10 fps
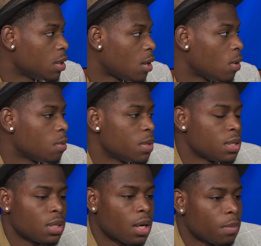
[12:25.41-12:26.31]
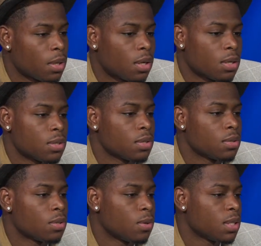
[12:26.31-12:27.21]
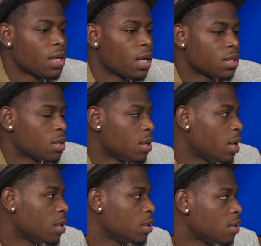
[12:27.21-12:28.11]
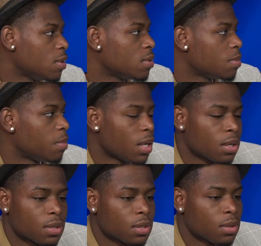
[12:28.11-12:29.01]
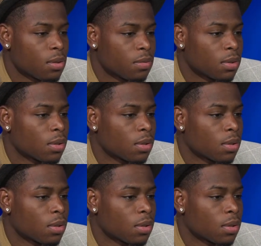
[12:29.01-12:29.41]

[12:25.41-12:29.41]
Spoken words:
I'll always see that because the only tags under that is blacklisted clothing.